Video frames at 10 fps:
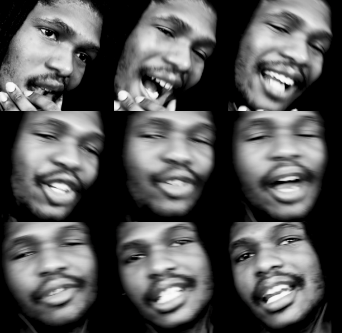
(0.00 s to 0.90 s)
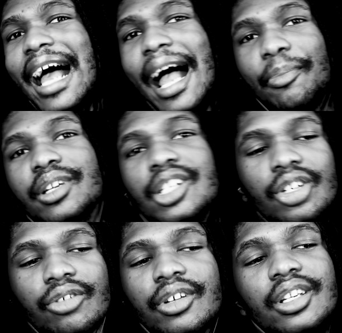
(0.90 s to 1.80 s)
I knew that was going to happen,
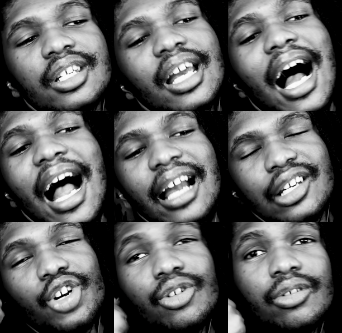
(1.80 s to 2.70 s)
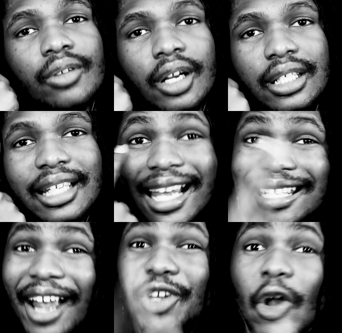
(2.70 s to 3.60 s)
too. You see how I knew? That's
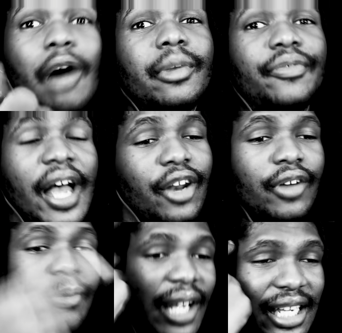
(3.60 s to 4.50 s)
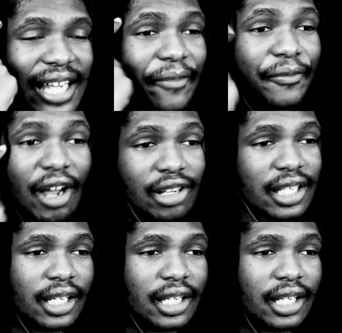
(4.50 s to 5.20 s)
how you know I'm a veteran, because I felt